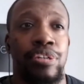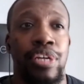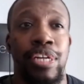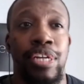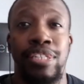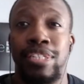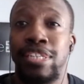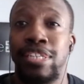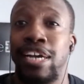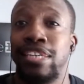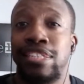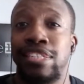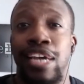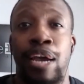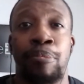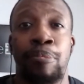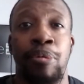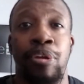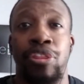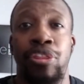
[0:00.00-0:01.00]
Insight
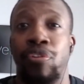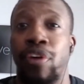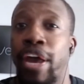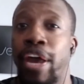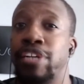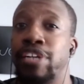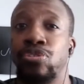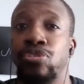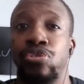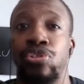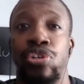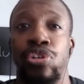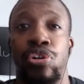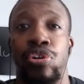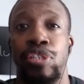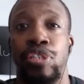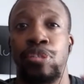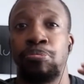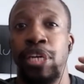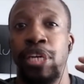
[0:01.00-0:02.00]
Timer and the Gratitude Journal
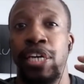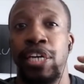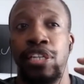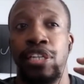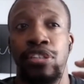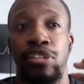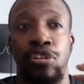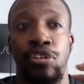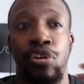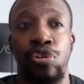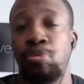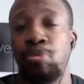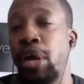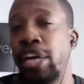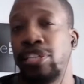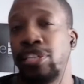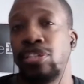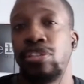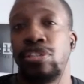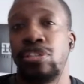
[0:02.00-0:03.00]
as being those
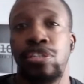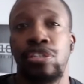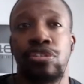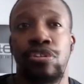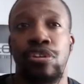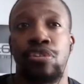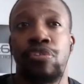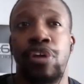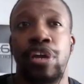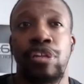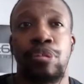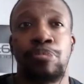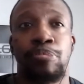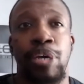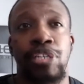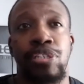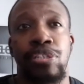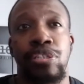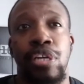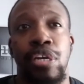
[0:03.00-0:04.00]
practices on a regular
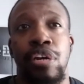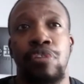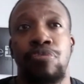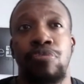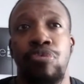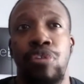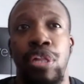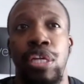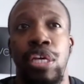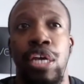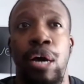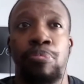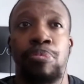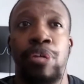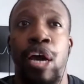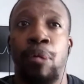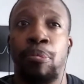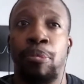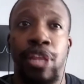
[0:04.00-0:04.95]
basis that have really helped out.